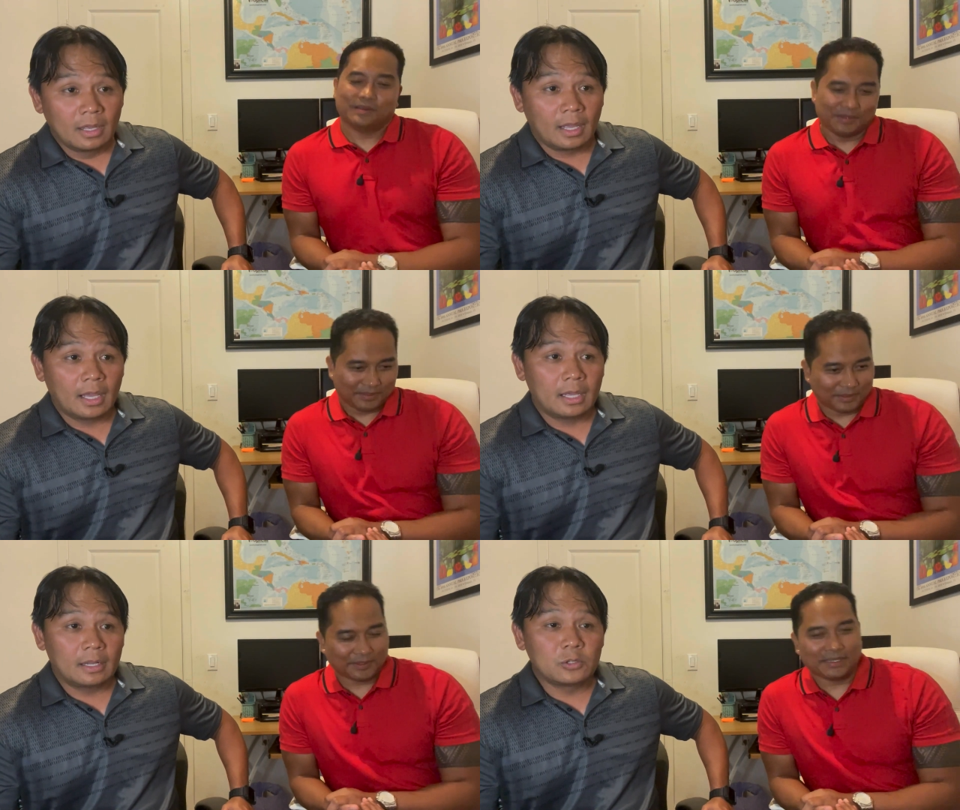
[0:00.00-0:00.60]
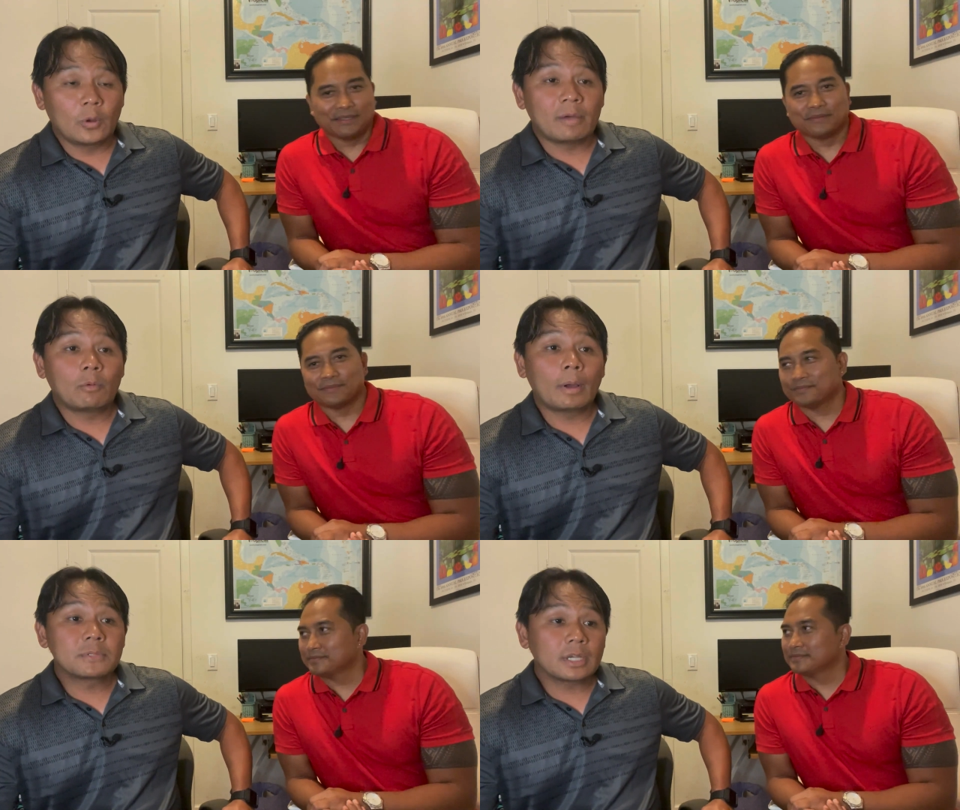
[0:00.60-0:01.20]
Speaker 1: And right. I do have a
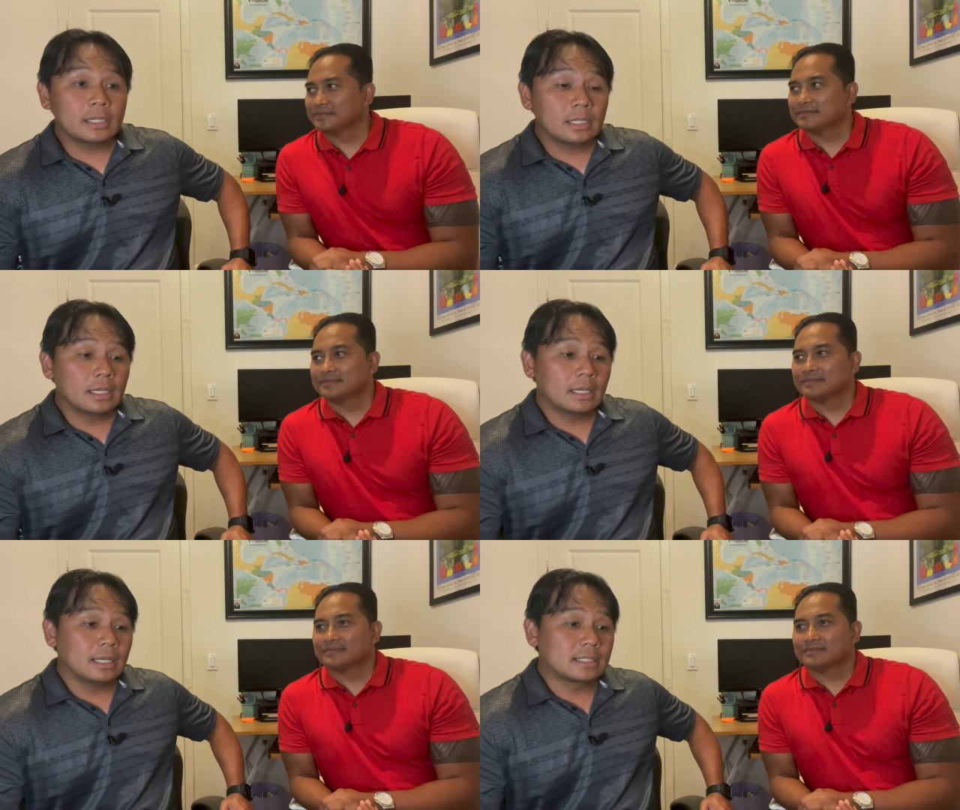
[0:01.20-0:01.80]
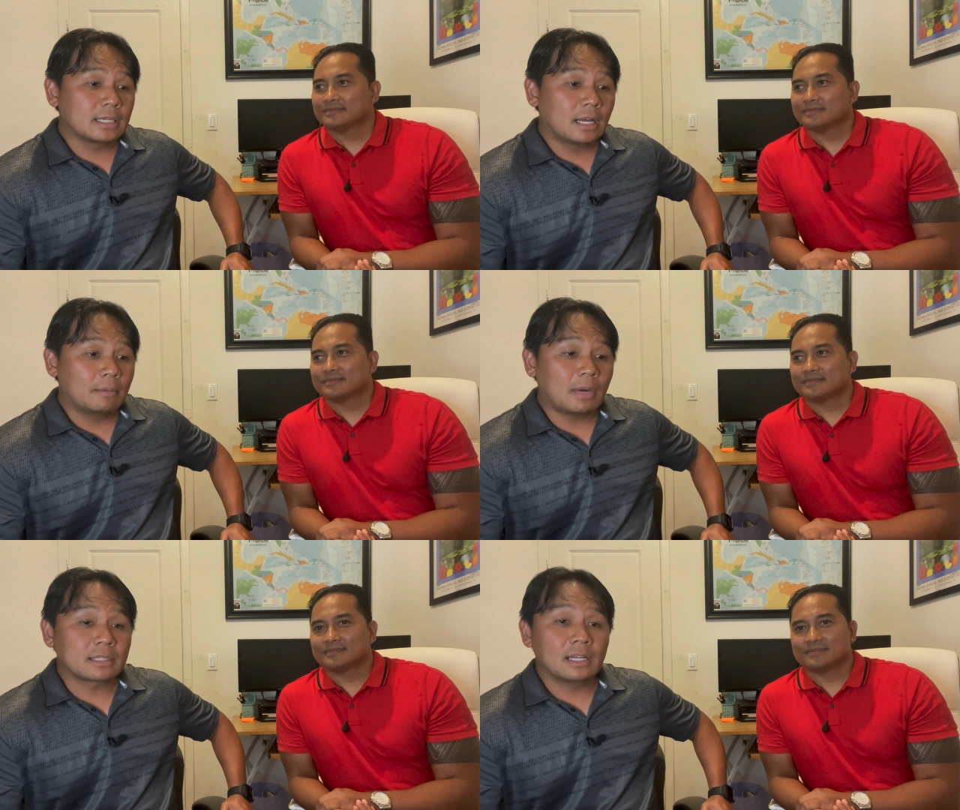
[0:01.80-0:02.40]
website. It's uh,
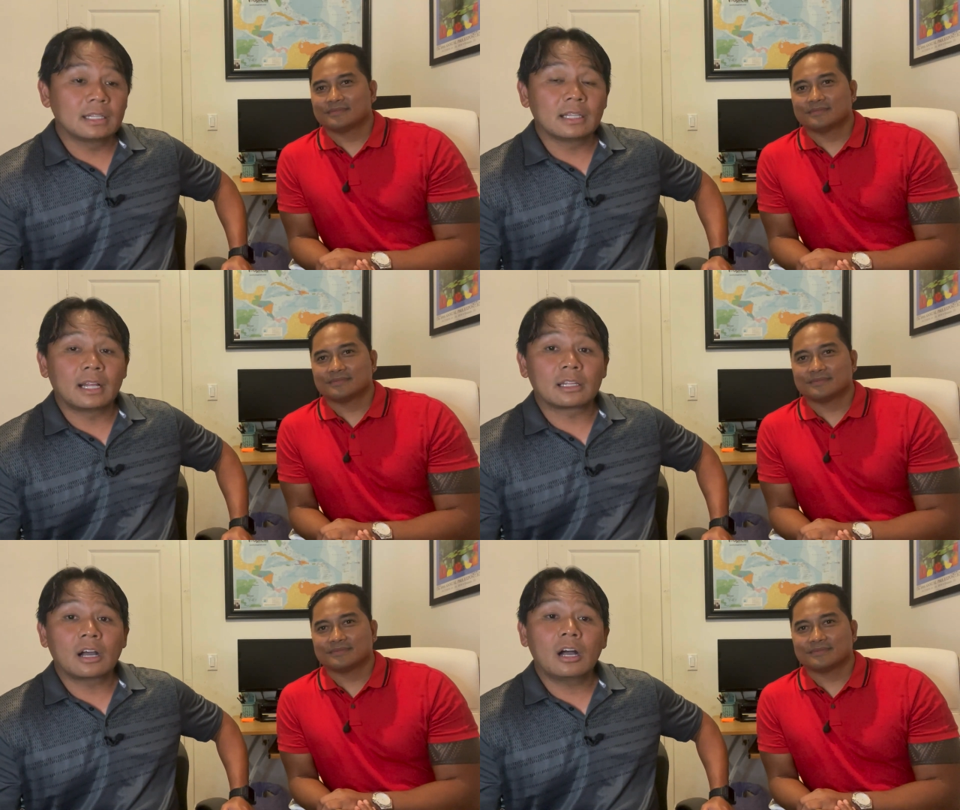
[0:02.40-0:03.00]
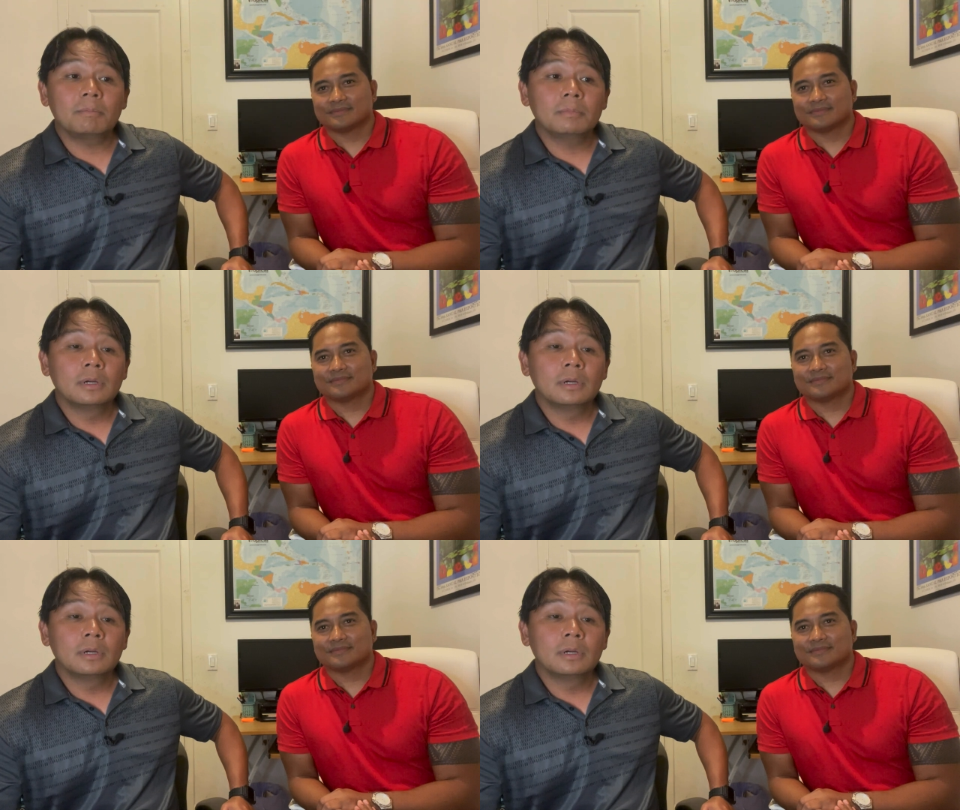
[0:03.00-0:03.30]
mactan dot com.